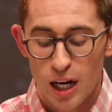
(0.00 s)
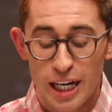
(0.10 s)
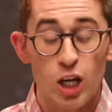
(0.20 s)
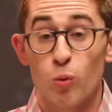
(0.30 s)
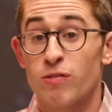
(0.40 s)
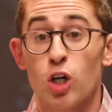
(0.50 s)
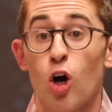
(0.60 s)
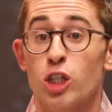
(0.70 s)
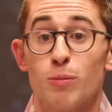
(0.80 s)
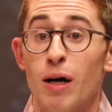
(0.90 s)
Again, we've
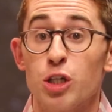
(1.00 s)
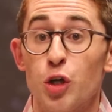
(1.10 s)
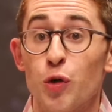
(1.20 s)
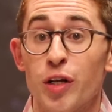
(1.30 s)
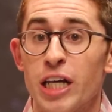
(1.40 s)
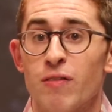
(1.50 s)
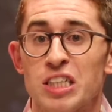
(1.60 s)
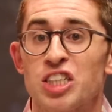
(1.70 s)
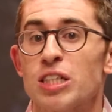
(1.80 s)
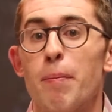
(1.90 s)
talked about unity, of
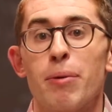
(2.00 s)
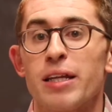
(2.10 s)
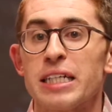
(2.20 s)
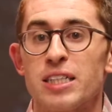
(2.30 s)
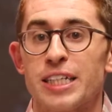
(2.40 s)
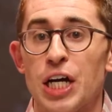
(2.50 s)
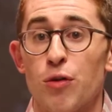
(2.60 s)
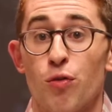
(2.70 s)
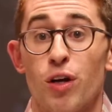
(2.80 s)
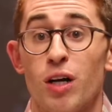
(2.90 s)
assembling
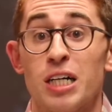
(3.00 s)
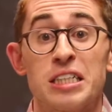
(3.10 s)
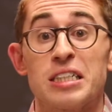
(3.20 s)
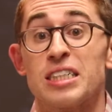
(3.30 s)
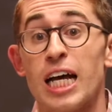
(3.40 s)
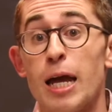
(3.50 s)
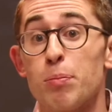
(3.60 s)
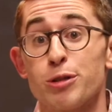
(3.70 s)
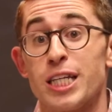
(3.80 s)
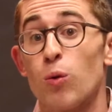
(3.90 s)
together. The
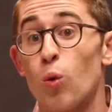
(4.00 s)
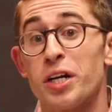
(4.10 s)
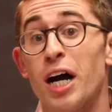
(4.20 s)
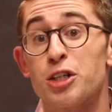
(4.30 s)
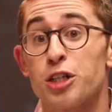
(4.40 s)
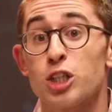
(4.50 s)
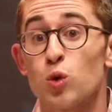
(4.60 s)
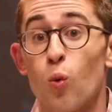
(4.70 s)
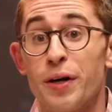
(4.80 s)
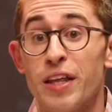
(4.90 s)
disciples, that
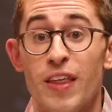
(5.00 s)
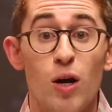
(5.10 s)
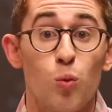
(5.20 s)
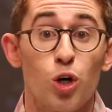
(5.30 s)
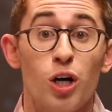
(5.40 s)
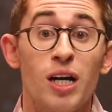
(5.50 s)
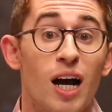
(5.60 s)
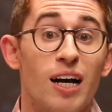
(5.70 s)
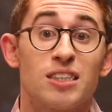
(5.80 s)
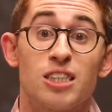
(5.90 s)
120, they were
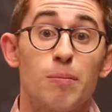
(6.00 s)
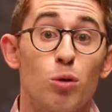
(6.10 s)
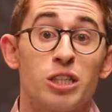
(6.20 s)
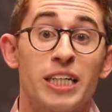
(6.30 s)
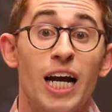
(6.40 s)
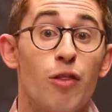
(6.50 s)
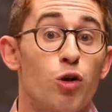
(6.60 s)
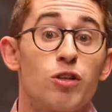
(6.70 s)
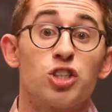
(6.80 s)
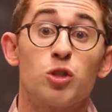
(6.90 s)
assembled together
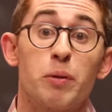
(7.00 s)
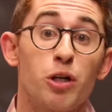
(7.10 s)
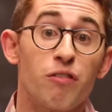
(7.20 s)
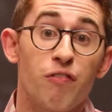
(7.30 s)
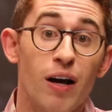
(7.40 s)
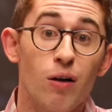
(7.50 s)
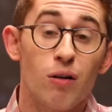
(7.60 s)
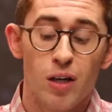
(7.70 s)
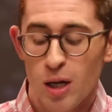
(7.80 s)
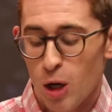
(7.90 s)
and the Spirit fell.
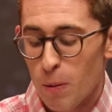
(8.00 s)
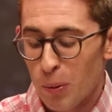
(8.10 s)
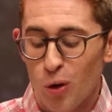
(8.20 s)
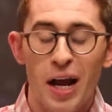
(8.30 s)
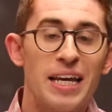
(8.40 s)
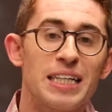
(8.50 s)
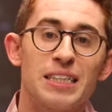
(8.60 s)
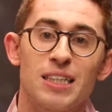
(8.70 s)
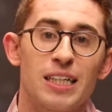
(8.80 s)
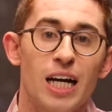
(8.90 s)

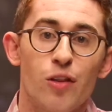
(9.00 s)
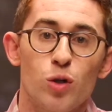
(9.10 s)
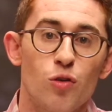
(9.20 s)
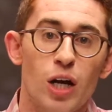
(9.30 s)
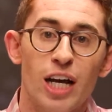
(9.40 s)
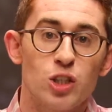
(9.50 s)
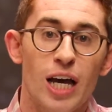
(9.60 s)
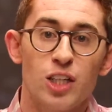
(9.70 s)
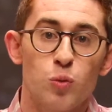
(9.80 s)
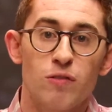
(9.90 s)
Praying together,
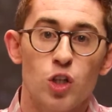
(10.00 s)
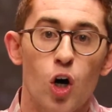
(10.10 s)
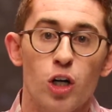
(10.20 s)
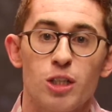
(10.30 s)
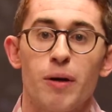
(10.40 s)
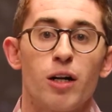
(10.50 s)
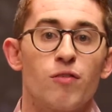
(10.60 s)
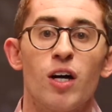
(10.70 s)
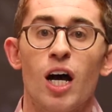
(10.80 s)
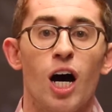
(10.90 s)
as we've talked about,
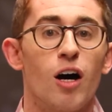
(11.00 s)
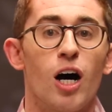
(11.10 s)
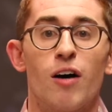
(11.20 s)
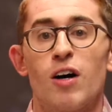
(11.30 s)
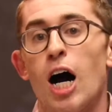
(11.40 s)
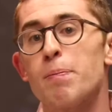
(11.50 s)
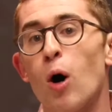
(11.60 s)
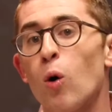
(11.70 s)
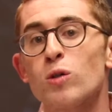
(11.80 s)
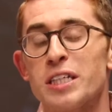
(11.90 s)
of
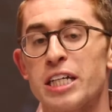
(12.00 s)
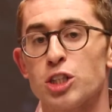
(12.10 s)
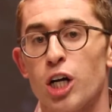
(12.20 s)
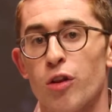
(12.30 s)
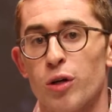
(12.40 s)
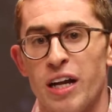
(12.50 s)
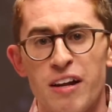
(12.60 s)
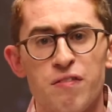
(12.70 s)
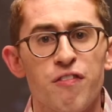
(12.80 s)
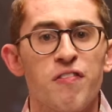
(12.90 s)
upholding each other
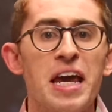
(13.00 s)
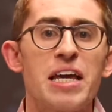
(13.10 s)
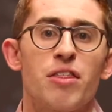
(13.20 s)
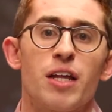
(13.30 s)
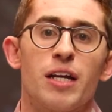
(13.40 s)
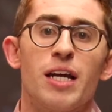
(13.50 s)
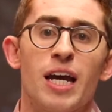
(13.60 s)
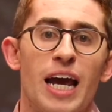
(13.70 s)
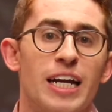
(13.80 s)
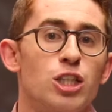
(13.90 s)
in faith and
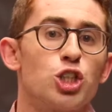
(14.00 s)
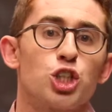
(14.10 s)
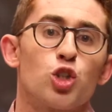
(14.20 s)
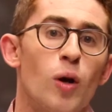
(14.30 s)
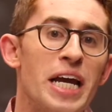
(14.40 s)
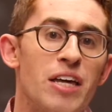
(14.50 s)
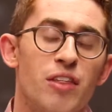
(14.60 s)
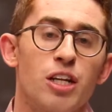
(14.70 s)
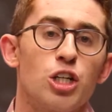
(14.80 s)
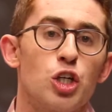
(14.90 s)
in strength
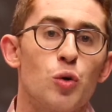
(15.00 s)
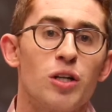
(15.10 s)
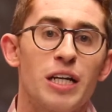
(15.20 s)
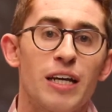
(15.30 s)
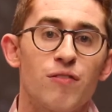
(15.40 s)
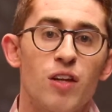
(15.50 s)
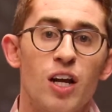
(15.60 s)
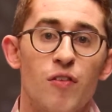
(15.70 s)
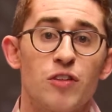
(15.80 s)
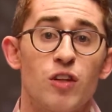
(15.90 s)
and in unity of
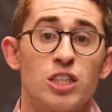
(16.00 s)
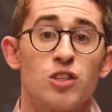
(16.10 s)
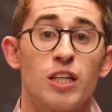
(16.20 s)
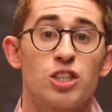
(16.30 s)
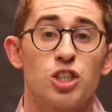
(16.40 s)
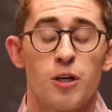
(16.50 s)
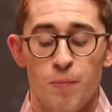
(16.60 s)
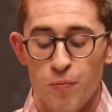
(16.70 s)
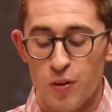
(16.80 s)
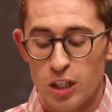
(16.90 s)

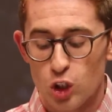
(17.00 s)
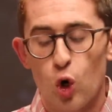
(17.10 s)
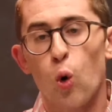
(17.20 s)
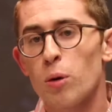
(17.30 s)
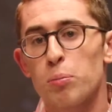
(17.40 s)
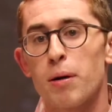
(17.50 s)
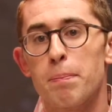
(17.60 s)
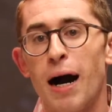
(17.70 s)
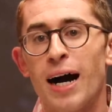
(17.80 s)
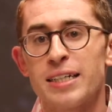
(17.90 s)
this
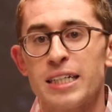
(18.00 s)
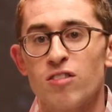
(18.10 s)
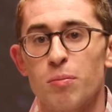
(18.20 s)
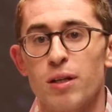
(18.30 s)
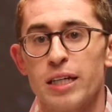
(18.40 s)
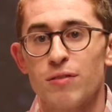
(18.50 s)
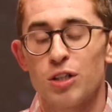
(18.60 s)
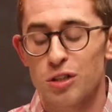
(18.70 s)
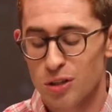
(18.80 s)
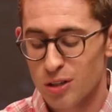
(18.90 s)
corporate body of
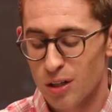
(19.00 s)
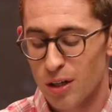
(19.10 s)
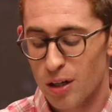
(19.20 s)
believers.